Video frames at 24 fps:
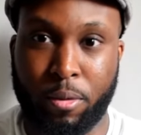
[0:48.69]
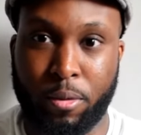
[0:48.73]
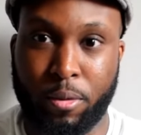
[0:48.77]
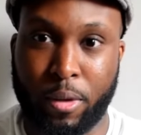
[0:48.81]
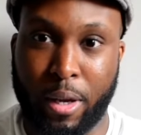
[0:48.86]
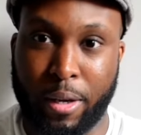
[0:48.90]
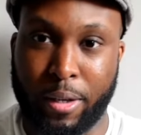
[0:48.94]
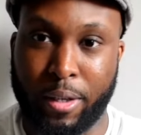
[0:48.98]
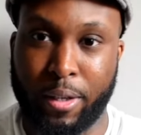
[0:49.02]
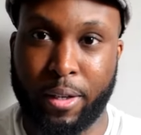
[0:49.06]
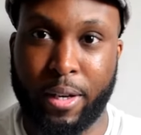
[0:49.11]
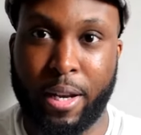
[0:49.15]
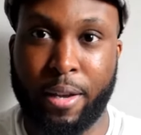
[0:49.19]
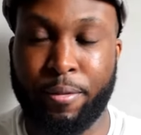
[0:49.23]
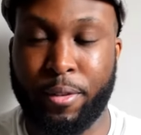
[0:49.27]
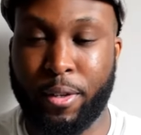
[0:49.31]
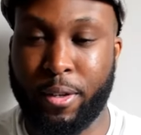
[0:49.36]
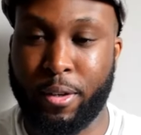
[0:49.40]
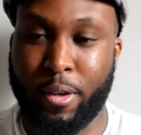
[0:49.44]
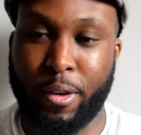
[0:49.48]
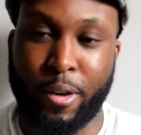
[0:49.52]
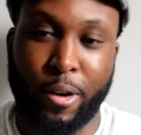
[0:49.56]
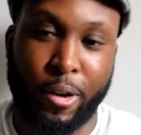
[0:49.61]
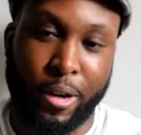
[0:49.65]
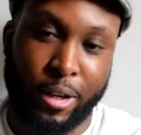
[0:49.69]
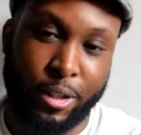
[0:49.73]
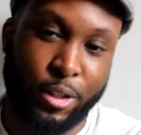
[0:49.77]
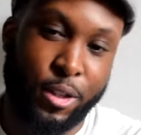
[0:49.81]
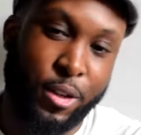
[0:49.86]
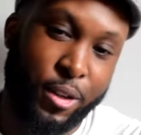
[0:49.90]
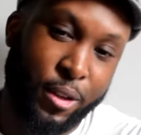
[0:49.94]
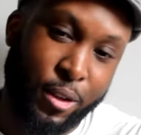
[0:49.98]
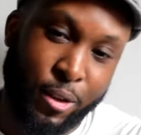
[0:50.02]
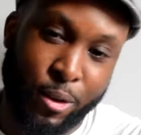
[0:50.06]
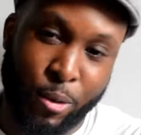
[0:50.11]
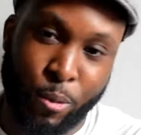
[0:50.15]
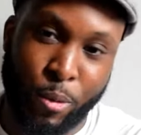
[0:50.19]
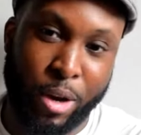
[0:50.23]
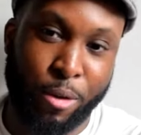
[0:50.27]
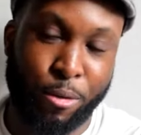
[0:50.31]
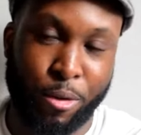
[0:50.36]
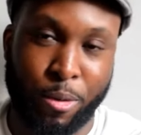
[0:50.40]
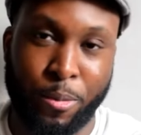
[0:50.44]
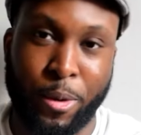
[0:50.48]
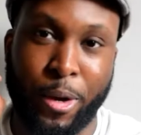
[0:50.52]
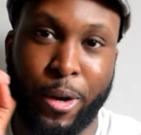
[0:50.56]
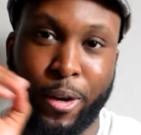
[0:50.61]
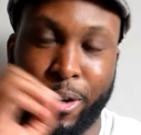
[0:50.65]
I turned away
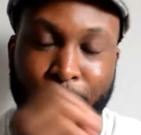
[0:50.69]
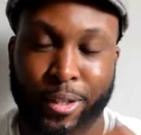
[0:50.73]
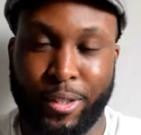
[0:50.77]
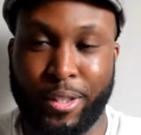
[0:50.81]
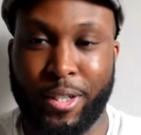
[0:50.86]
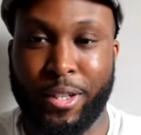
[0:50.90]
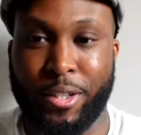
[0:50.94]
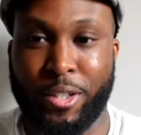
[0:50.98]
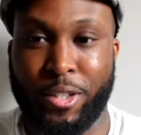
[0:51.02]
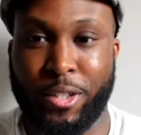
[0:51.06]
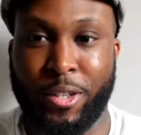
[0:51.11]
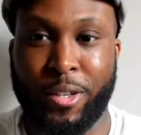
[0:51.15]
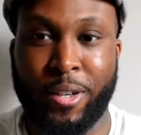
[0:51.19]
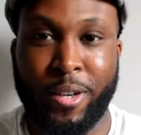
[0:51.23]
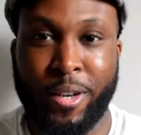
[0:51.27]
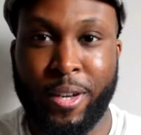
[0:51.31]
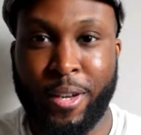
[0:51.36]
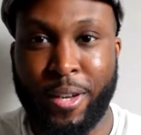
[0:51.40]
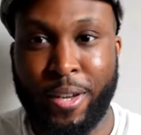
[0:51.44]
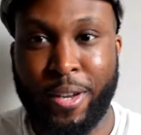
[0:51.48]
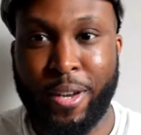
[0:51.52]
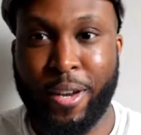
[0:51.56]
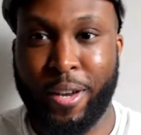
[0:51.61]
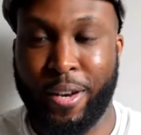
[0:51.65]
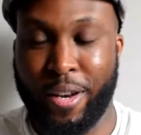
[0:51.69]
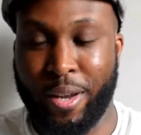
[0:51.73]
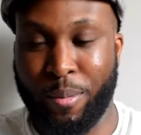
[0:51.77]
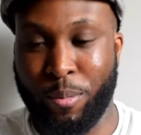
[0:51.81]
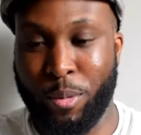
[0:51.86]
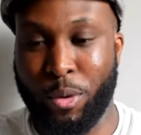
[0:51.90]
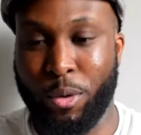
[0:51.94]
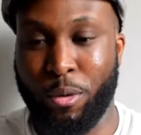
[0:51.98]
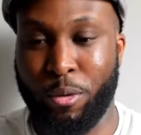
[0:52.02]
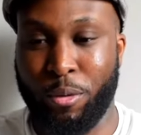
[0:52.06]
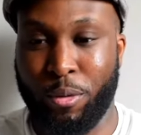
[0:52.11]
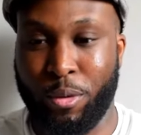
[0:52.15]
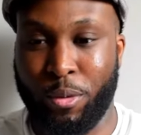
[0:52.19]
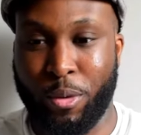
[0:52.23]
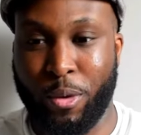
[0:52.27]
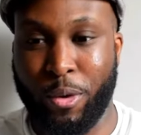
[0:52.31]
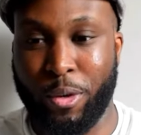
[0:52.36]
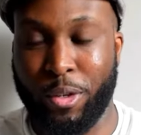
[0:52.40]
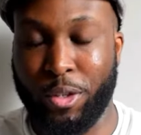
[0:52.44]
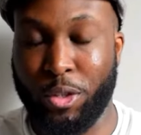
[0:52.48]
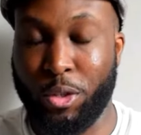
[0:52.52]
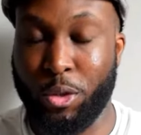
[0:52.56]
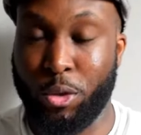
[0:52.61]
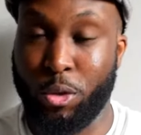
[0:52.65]
from architecture and I moved
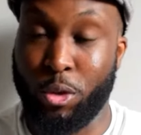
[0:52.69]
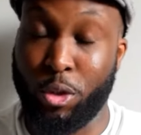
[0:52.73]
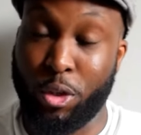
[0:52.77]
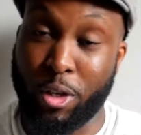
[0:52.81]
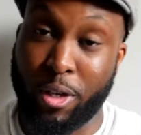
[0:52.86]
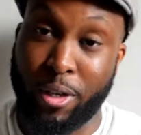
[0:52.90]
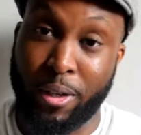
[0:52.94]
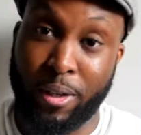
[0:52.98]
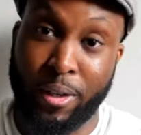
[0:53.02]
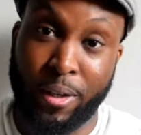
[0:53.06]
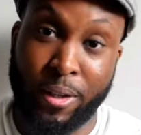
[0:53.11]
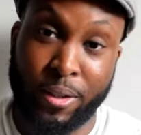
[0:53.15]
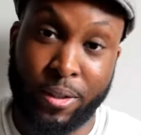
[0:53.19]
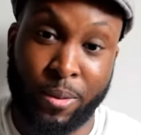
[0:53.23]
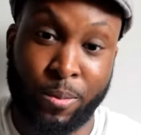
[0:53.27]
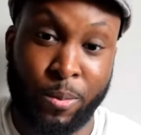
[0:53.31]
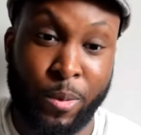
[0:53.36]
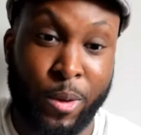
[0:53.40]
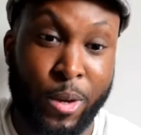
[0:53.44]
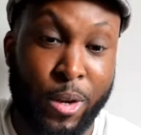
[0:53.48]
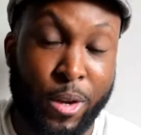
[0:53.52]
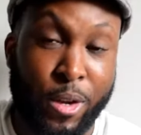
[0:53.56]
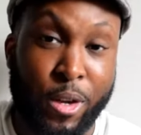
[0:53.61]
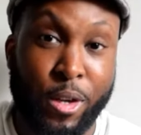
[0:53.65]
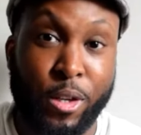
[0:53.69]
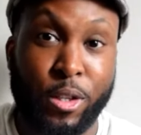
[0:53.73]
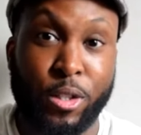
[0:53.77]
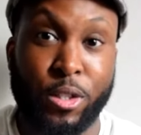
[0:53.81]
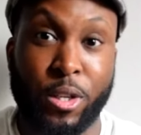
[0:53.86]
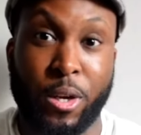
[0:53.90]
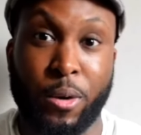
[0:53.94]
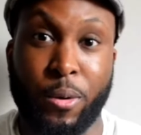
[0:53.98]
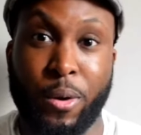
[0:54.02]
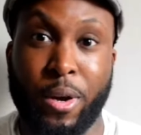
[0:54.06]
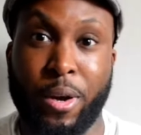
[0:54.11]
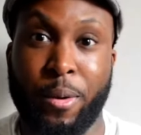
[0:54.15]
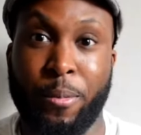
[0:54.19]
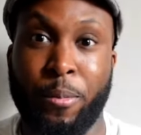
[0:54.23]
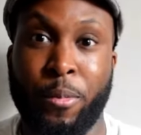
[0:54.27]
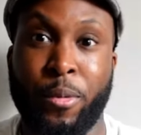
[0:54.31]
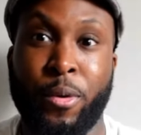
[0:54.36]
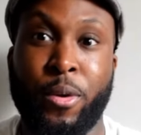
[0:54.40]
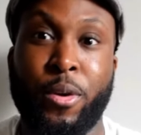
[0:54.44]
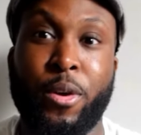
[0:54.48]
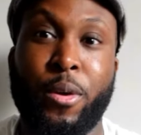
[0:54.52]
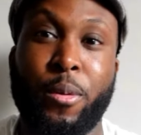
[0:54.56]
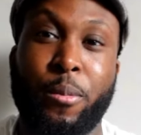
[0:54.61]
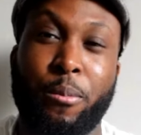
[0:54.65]
on to journalism. So
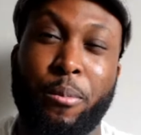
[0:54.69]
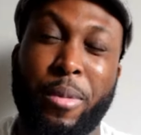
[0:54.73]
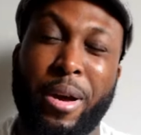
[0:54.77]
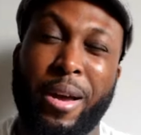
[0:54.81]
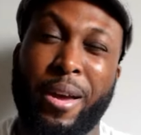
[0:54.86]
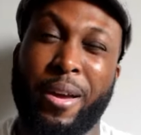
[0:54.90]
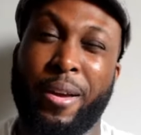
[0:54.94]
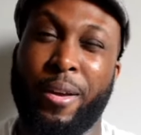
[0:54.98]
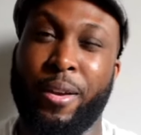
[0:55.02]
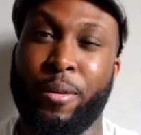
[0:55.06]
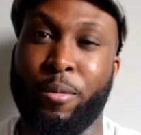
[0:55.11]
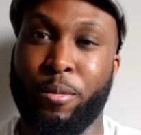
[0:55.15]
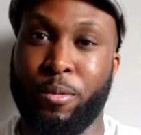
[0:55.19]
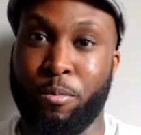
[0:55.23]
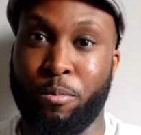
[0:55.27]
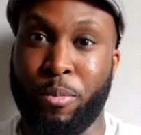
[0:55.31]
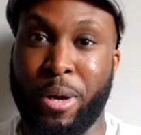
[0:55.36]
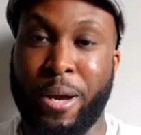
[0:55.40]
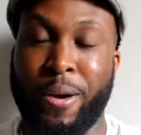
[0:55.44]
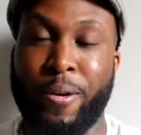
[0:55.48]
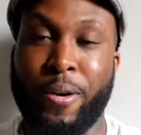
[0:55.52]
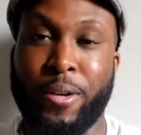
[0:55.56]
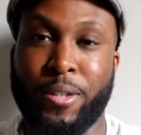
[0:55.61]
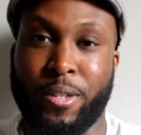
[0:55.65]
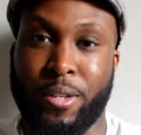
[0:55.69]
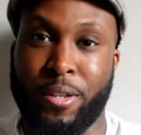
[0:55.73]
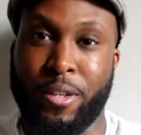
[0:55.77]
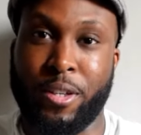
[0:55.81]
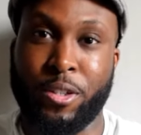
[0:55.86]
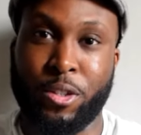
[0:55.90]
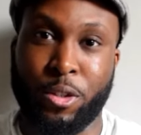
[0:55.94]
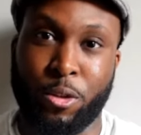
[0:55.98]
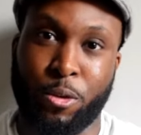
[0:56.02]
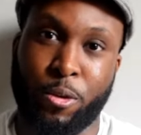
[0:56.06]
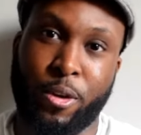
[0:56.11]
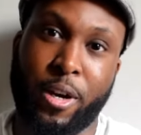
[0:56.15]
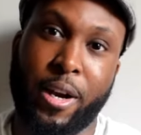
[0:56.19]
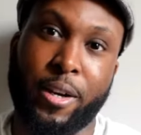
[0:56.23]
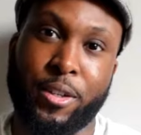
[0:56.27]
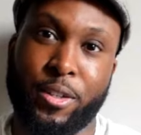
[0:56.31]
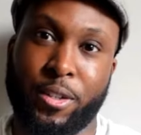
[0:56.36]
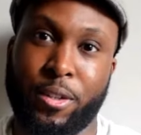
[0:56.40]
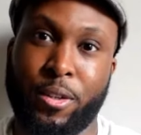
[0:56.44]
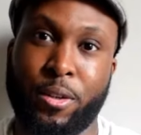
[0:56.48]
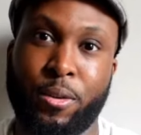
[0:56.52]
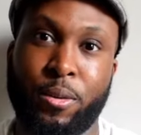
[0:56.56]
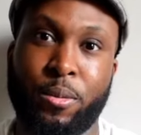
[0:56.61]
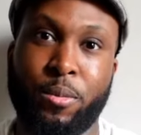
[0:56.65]
my parents' initial
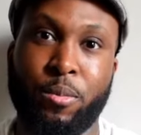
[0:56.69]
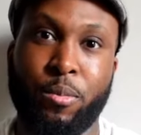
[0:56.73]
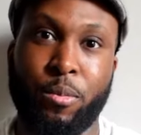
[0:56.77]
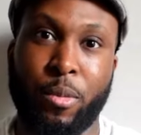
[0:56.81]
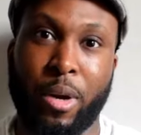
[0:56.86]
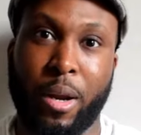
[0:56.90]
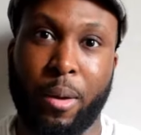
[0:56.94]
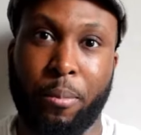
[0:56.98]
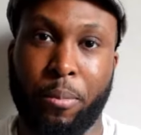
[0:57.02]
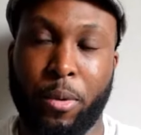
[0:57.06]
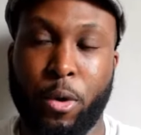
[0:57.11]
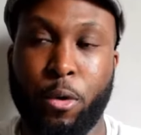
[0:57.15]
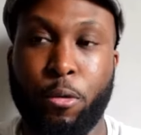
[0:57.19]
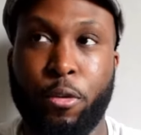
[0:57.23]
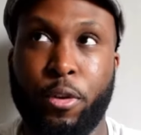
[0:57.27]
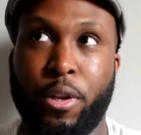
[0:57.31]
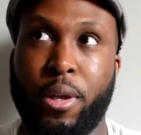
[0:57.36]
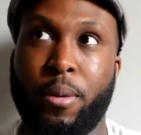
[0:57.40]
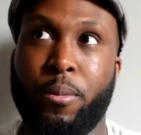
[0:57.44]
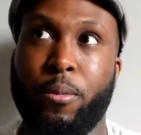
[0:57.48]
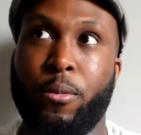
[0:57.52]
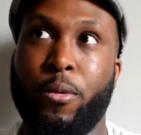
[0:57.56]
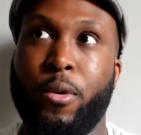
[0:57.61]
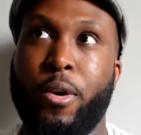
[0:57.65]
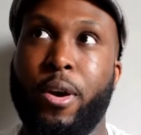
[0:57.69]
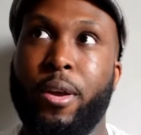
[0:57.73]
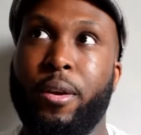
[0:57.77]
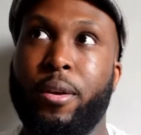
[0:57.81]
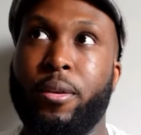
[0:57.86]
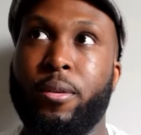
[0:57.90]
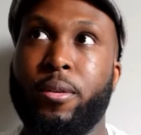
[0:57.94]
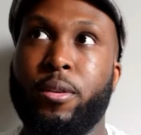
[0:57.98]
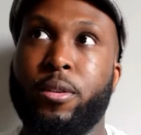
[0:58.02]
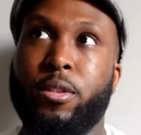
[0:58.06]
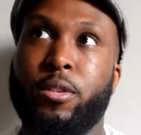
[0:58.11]
reaction, like both of them weren't